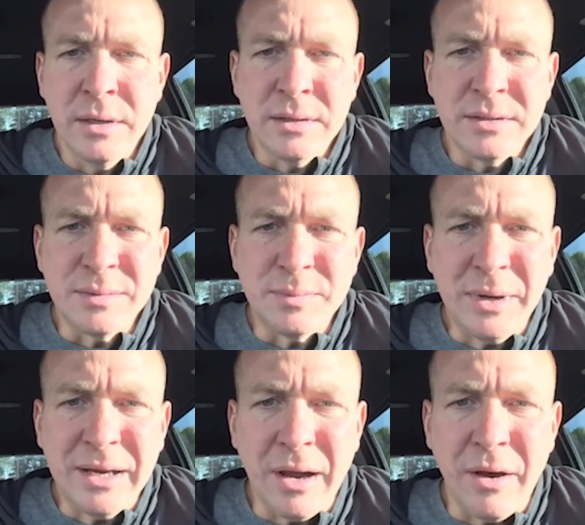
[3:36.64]

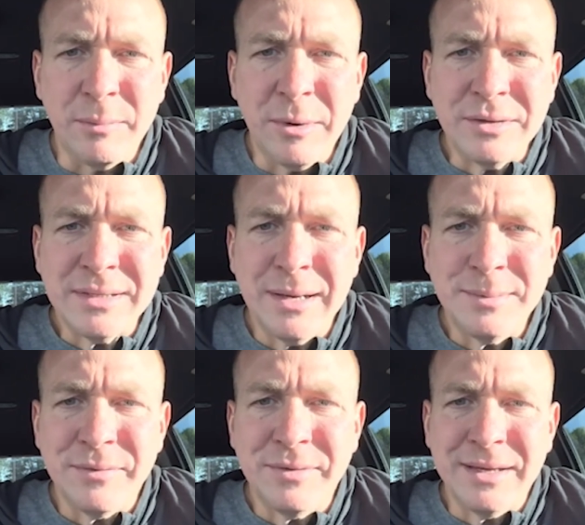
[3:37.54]
speak out about
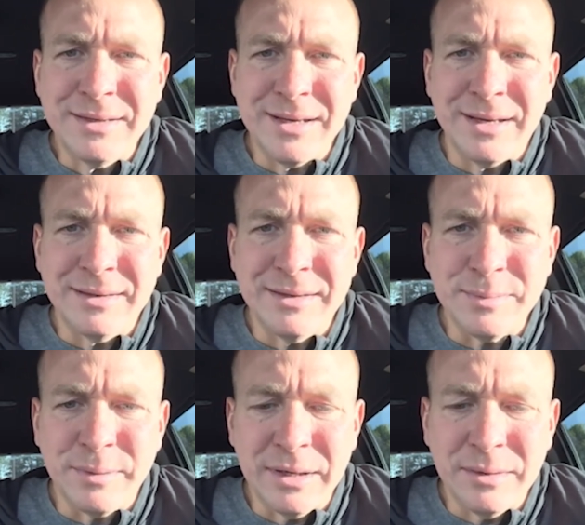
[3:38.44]
types of things like
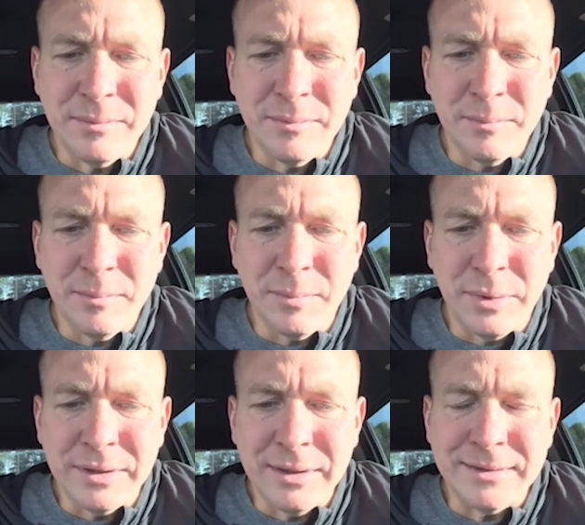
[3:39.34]
this. But it,
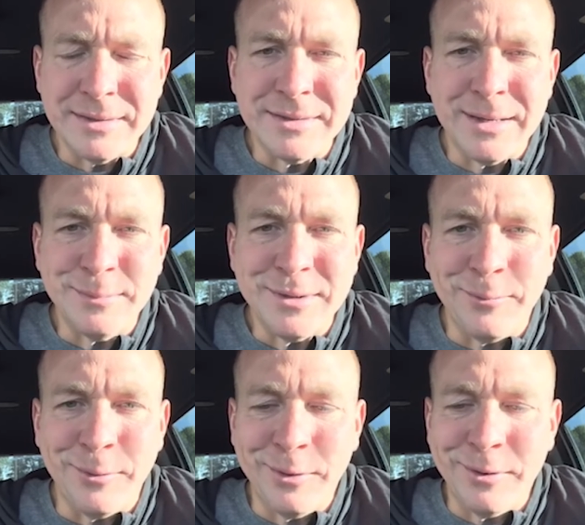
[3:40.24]
but at the same
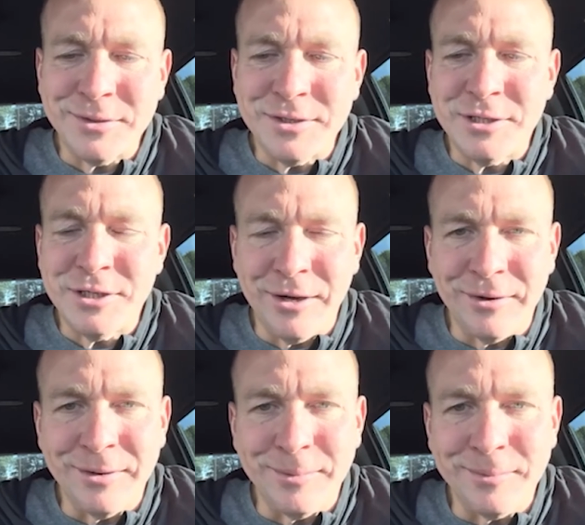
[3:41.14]
time when we don't
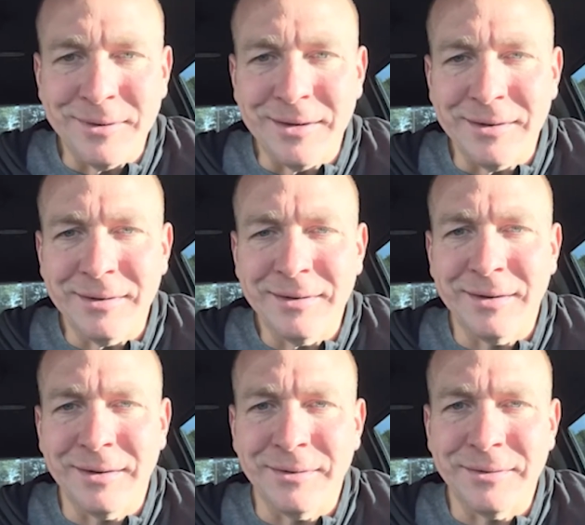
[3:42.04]
share them then
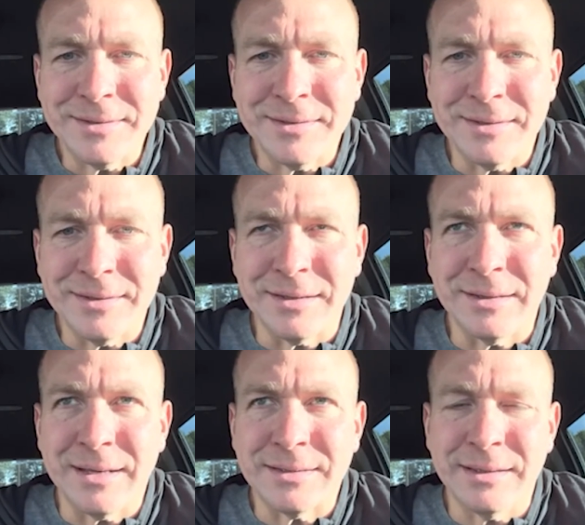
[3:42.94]
you know it's it's a
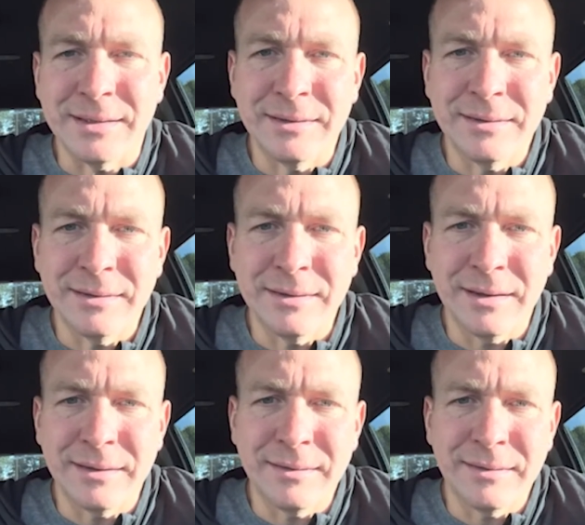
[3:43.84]
lesson
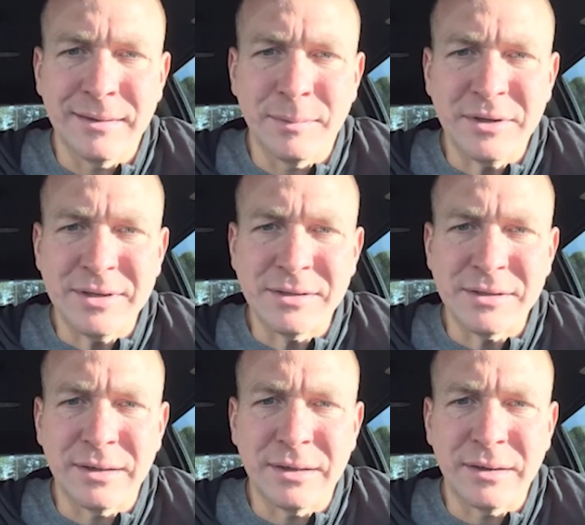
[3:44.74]
that that
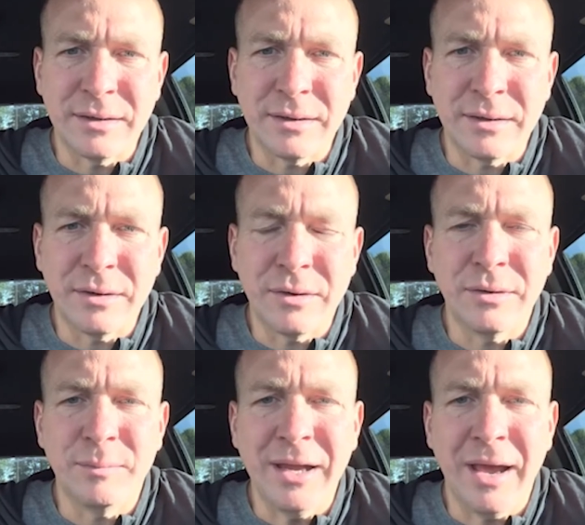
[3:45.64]
potentially
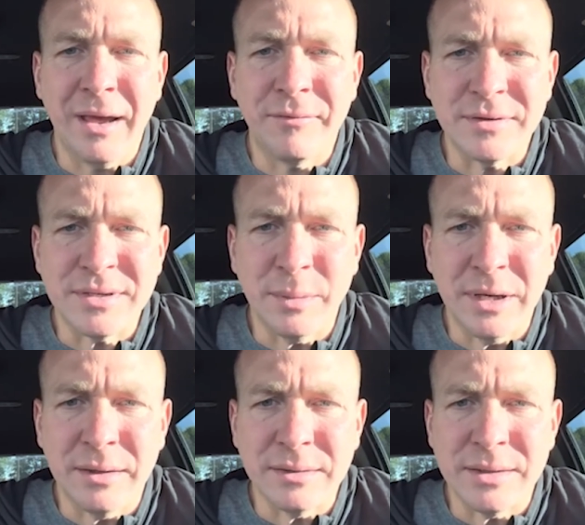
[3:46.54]
could be had for
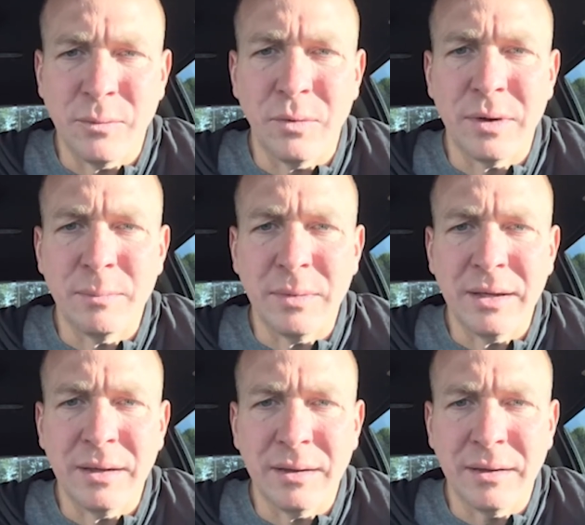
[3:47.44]
somebody else that wouldn't
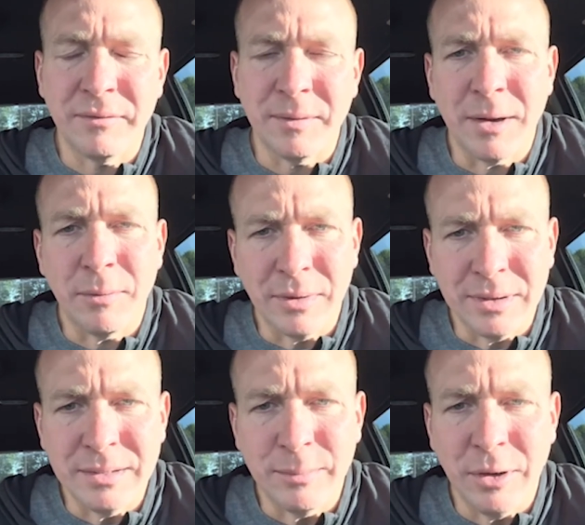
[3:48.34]
be if I'm not
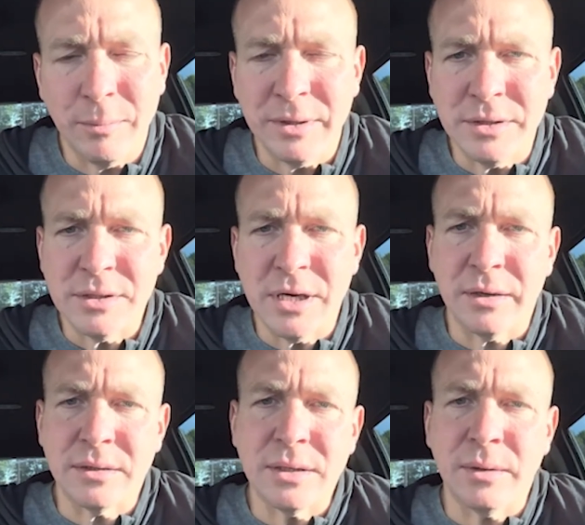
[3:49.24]
willing to be open and
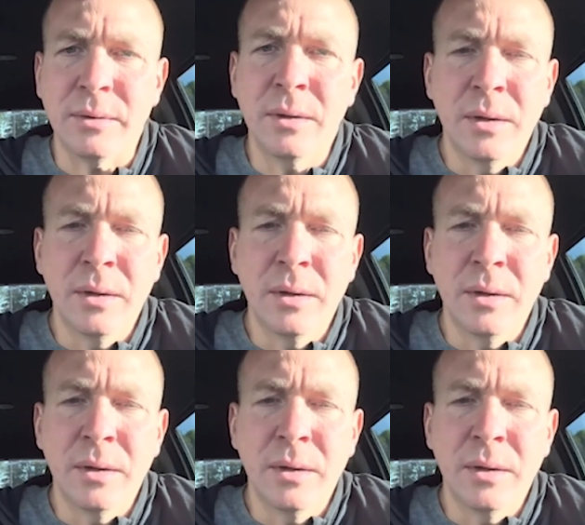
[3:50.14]
share so